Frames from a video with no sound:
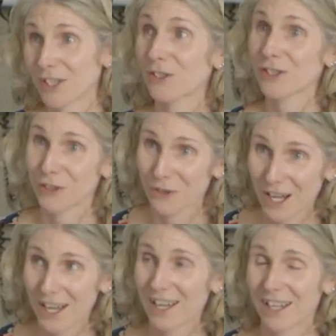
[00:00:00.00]
And also
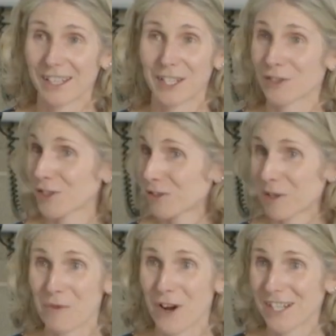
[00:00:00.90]
it gives us
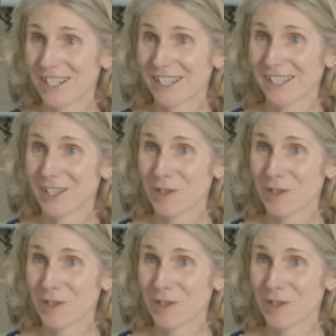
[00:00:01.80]
great pride to see